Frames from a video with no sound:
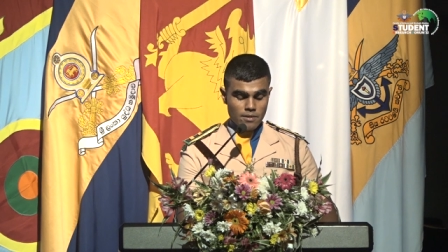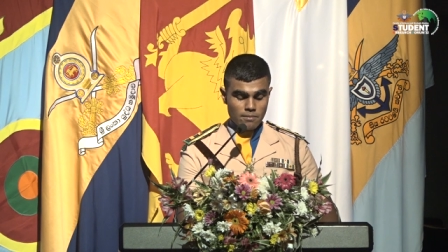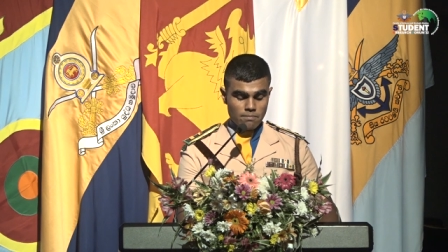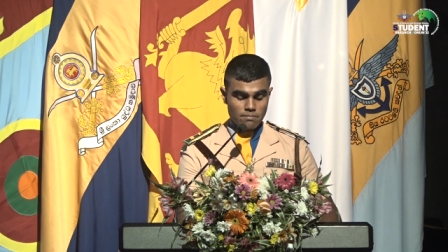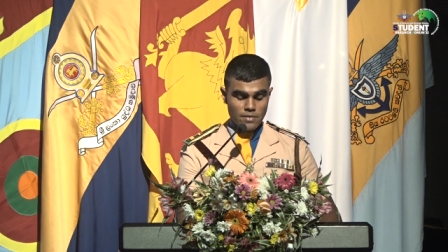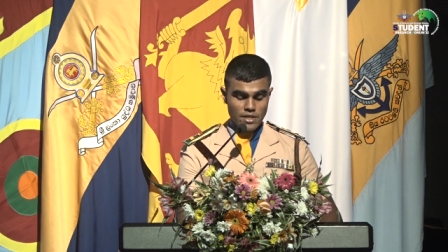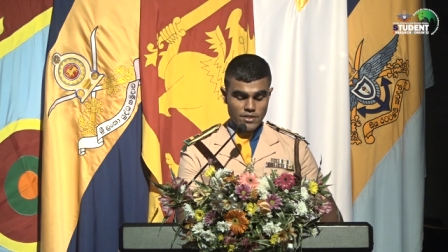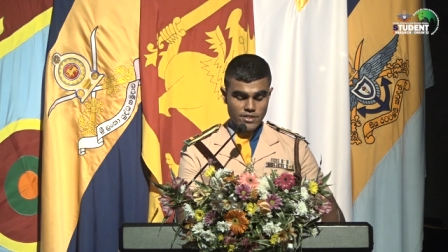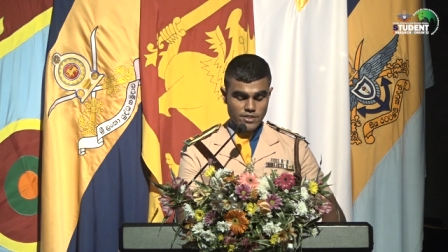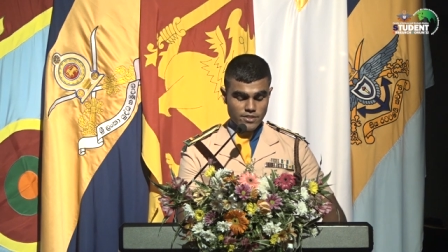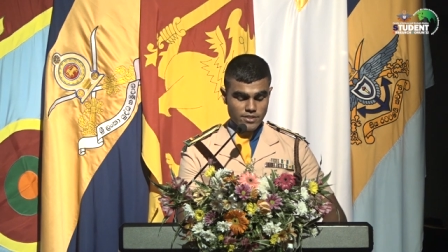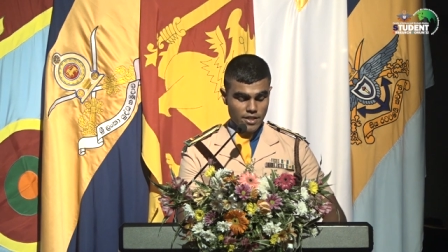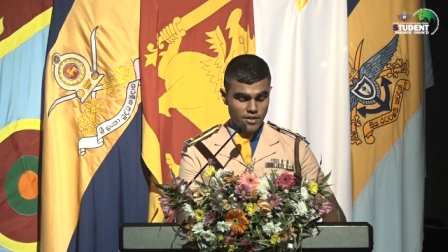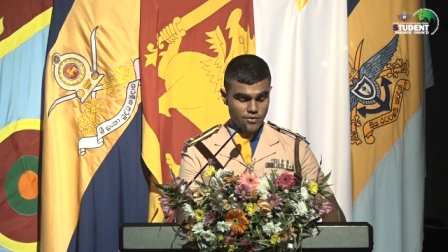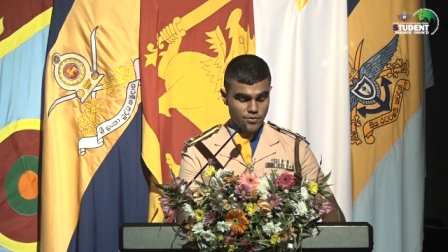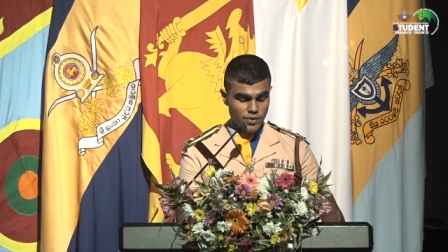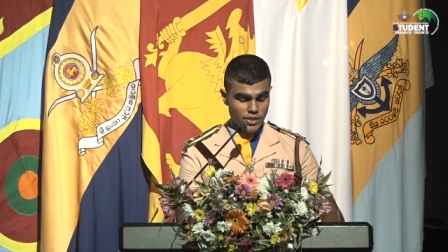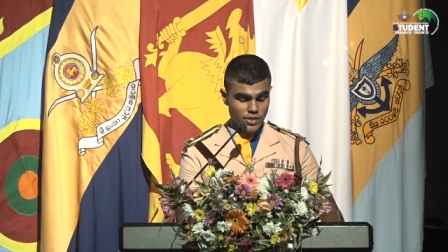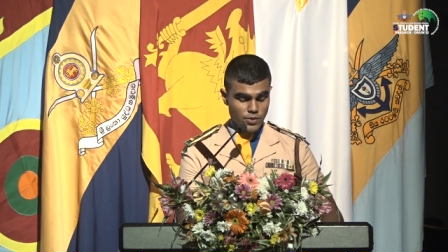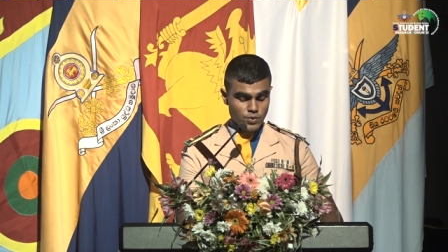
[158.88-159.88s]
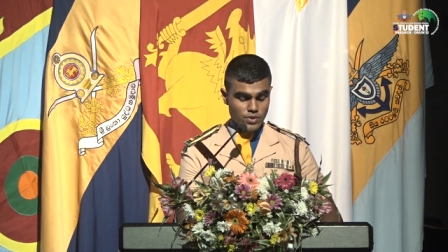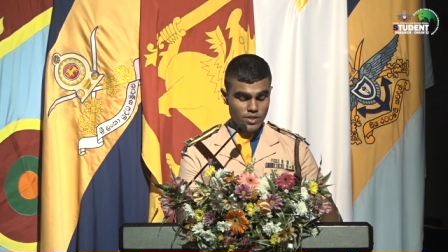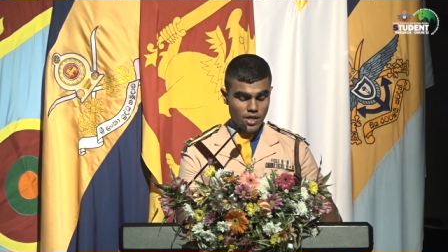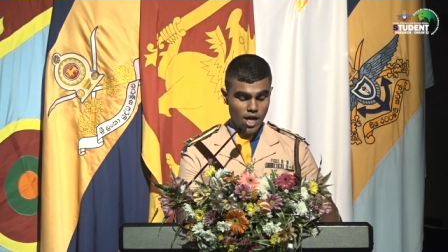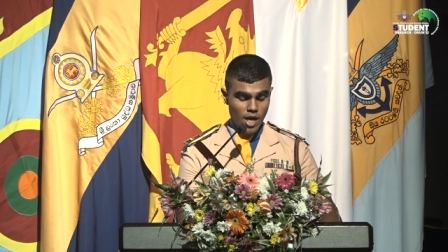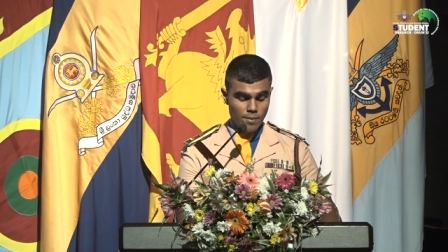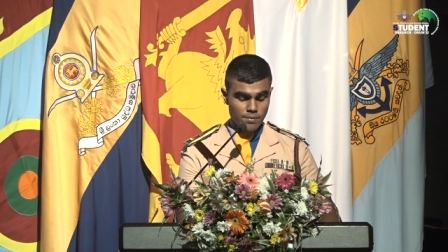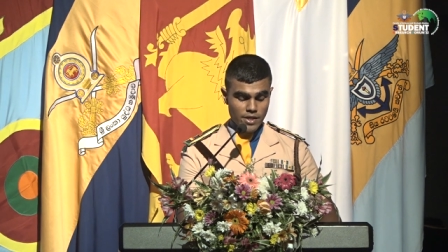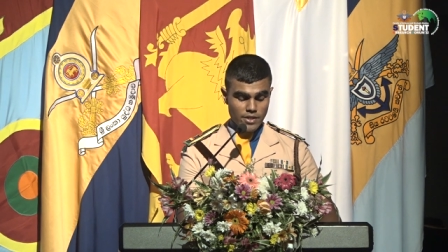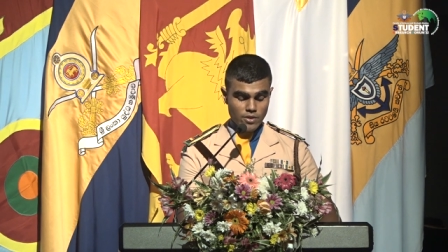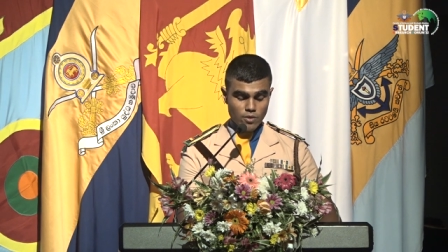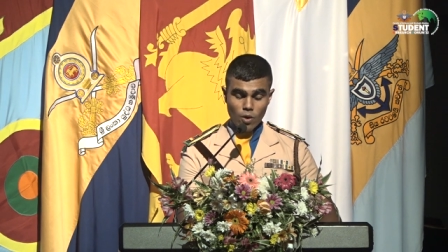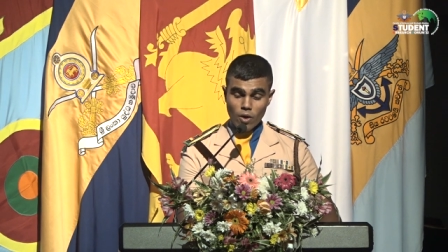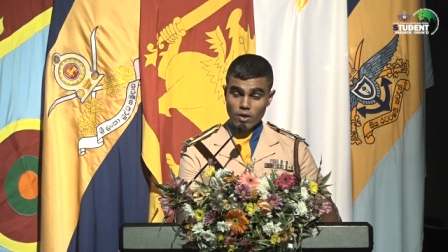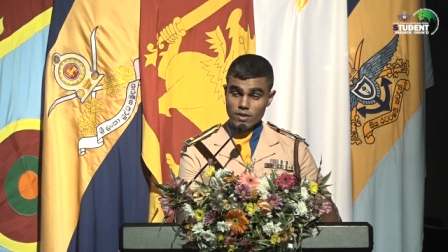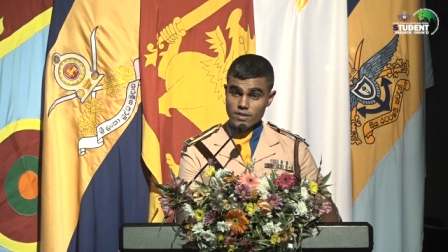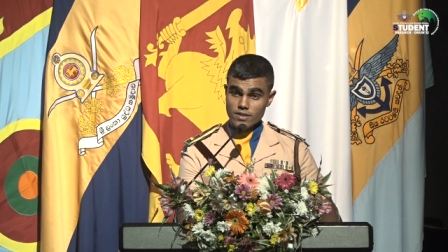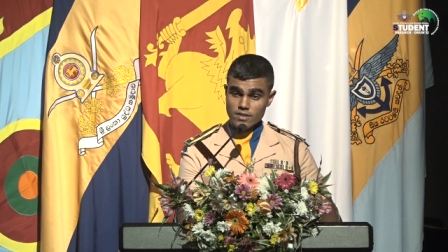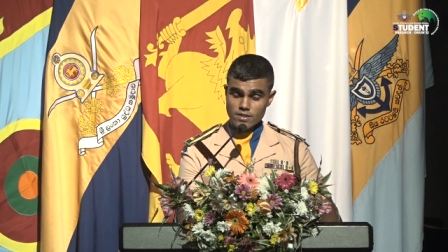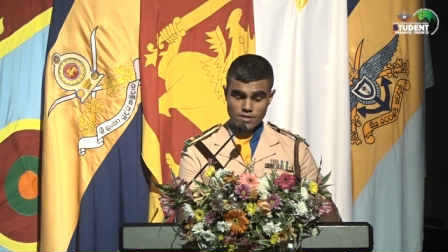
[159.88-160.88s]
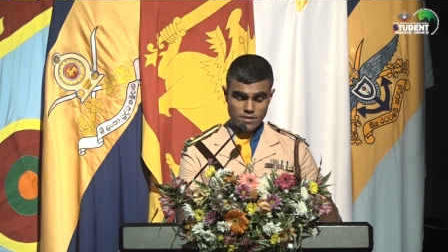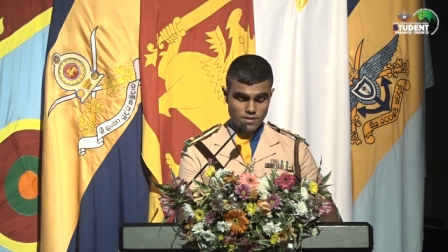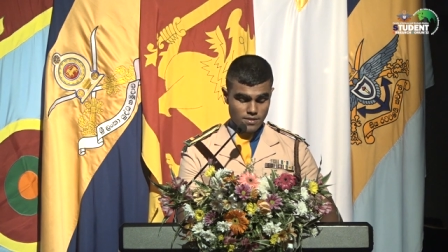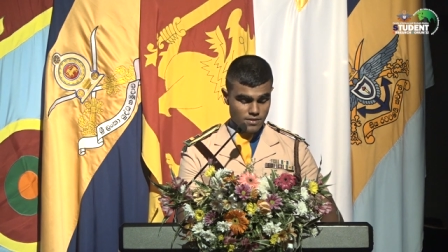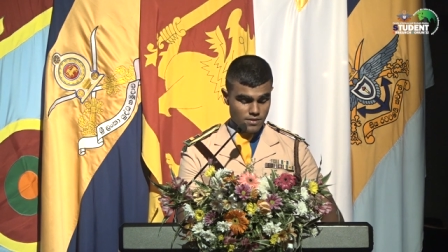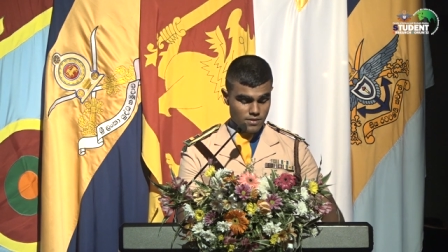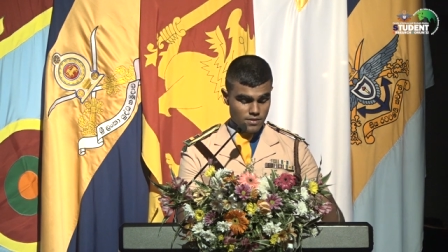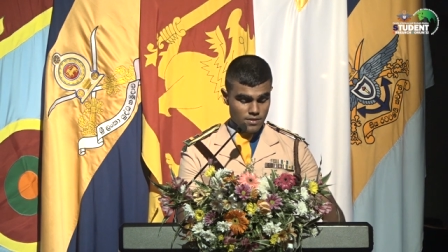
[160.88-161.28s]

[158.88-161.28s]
Military Secretary to the Army Headquarters,